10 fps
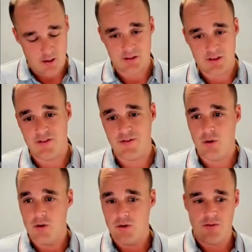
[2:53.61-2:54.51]
Alt
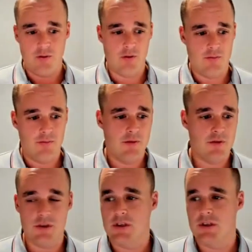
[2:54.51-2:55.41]
F4 for
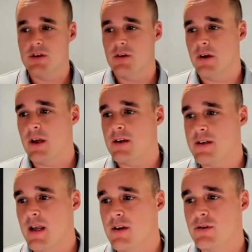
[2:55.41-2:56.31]
just until it gets
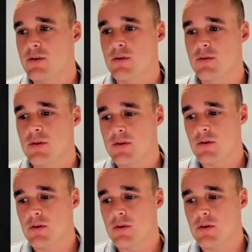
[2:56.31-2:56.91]
down to